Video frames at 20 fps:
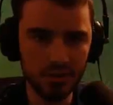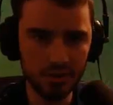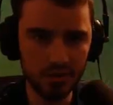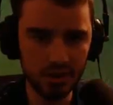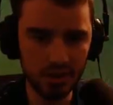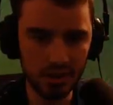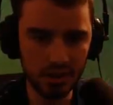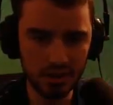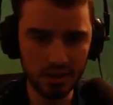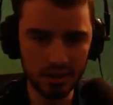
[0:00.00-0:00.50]

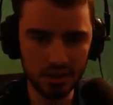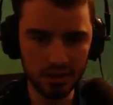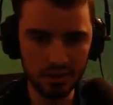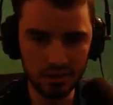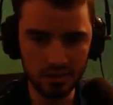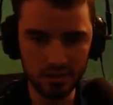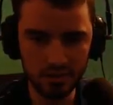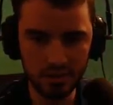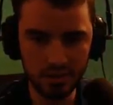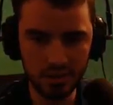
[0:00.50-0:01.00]
And
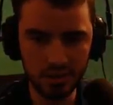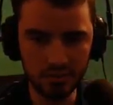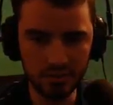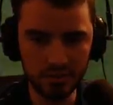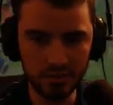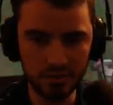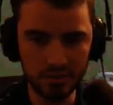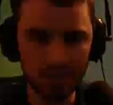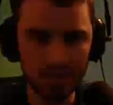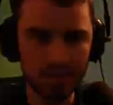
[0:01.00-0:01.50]
okay,
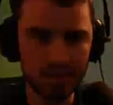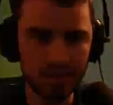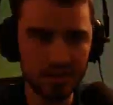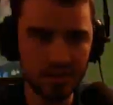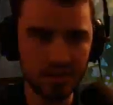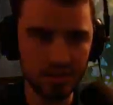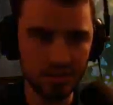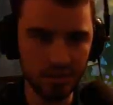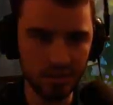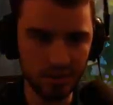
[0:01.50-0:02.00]
well that's
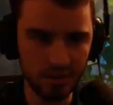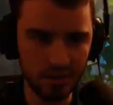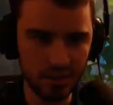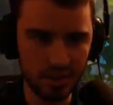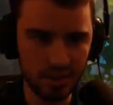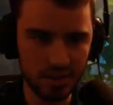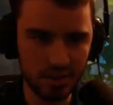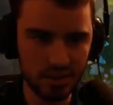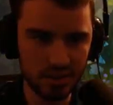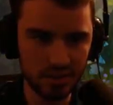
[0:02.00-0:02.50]

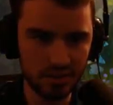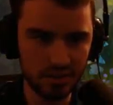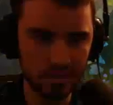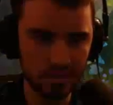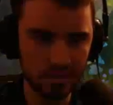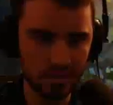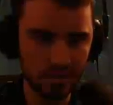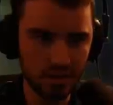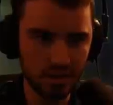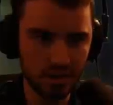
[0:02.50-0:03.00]
that's still
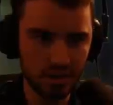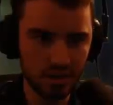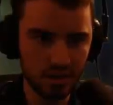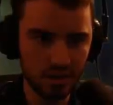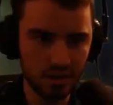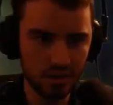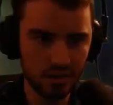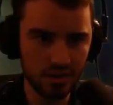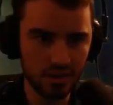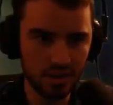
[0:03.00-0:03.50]

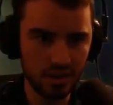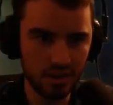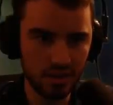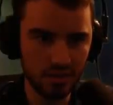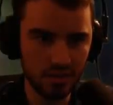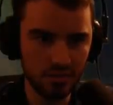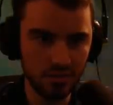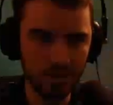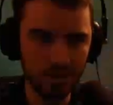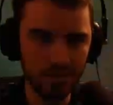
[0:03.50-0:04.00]
not
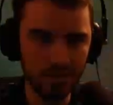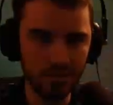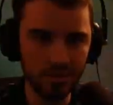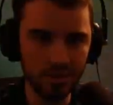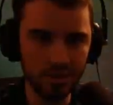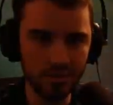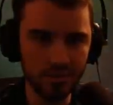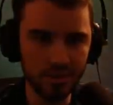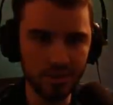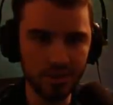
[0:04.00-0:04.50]
where you
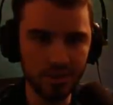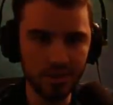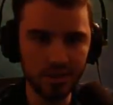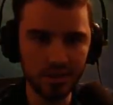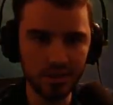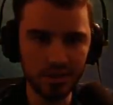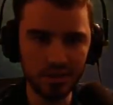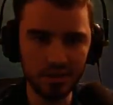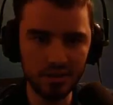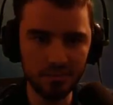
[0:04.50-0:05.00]
want to be,
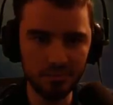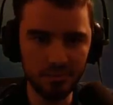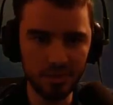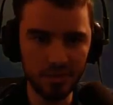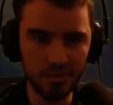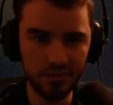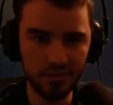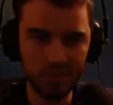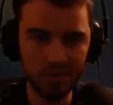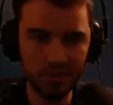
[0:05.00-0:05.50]
my
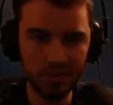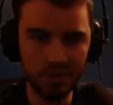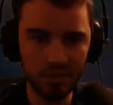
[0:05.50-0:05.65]
friend.